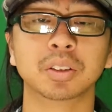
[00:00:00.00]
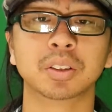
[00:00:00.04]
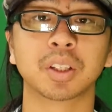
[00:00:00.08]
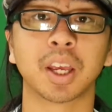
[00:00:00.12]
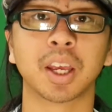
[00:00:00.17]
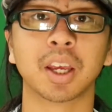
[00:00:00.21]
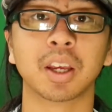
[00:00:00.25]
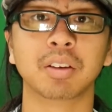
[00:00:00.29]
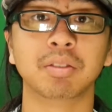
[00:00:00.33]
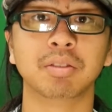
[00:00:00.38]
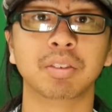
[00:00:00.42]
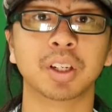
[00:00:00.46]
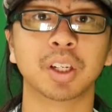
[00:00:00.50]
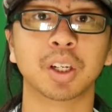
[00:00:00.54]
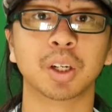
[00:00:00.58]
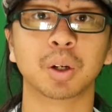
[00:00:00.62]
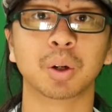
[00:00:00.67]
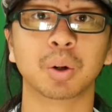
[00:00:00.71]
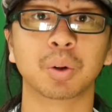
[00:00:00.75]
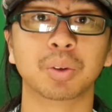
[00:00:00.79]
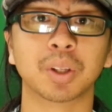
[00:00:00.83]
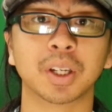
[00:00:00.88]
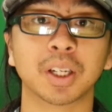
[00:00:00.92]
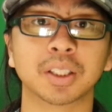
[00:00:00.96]
a
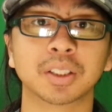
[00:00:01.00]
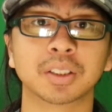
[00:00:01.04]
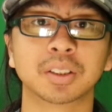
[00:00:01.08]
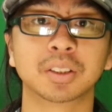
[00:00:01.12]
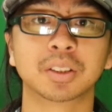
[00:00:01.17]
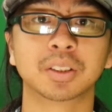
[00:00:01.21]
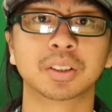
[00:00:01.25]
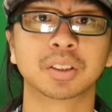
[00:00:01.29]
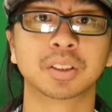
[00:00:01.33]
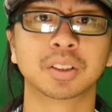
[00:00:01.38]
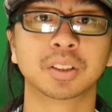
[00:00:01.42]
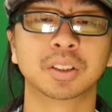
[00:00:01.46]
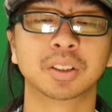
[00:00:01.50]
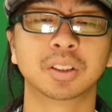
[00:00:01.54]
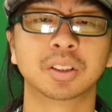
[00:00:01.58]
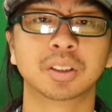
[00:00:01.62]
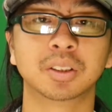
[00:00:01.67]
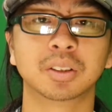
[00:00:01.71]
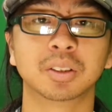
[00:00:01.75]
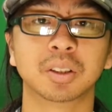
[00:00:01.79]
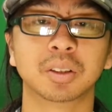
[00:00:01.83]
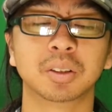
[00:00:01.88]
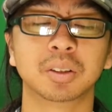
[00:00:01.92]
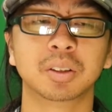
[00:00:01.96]
video that's,
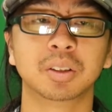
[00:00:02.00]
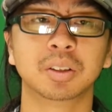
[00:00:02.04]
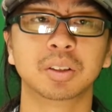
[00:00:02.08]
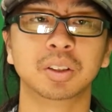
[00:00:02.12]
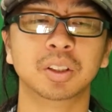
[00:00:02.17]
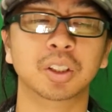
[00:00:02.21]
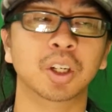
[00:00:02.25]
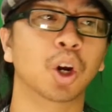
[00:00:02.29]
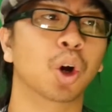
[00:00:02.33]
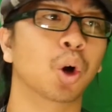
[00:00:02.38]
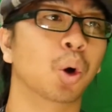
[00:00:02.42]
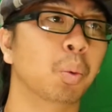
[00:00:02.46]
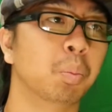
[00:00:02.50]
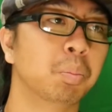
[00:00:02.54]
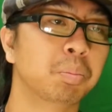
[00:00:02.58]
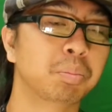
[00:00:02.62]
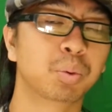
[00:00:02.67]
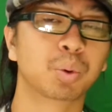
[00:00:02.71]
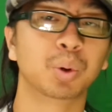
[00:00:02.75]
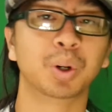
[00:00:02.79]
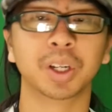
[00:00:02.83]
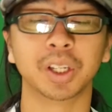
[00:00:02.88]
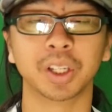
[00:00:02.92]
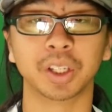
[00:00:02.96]

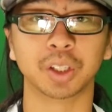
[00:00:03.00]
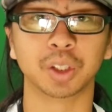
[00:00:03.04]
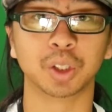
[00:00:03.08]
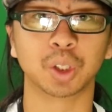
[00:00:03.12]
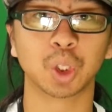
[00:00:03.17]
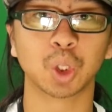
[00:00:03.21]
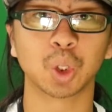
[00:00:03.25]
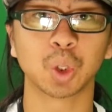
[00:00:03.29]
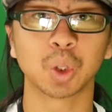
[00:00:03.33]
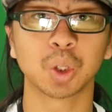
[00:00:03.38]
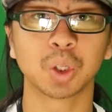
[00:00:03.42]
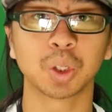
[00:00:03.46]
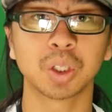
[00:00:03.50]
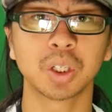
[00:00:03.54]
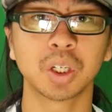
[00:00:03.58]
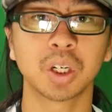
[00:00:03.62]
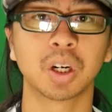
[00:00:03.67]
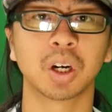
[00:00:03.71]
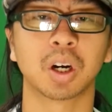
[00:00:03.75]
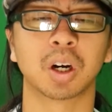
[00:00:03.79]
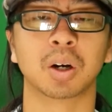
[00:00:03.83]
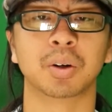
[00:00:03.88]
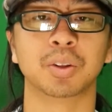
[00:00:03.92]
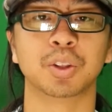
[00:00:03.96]
pretty good?
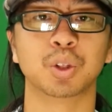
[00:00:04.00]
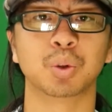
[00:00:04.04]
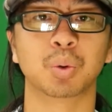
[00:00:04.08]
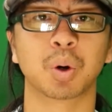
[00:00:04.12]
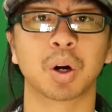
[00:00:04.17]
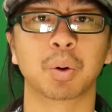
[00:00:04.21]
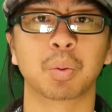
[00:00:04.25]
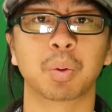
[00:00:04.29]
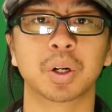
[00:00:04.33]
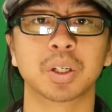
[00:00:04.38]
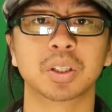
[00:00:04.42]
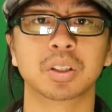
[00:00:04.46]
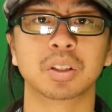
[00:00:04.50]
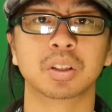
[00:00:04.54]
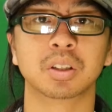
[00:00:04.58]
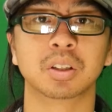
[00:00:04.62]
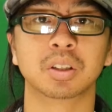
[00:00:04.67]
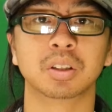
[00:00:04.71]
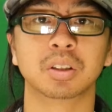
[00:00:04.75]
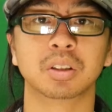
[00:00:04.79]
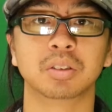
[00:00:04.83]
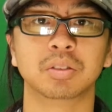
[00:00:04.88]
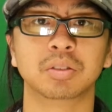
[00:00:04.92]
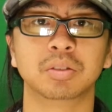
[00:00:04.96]
Do I want
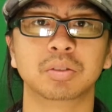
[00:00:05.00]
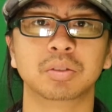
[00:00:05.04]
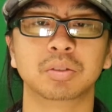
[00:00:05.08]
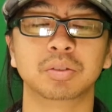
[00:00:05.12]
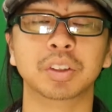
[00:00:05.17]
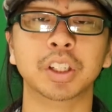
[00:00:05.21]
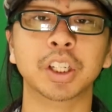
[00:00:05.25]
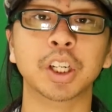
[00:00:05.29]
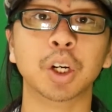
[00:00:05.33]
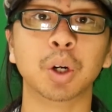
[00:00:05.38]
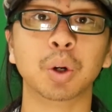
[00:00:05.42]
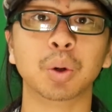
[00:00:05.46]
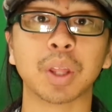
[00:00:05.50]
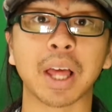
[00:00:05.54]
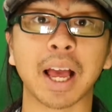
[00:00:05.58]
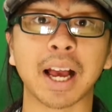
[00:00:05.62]
a video that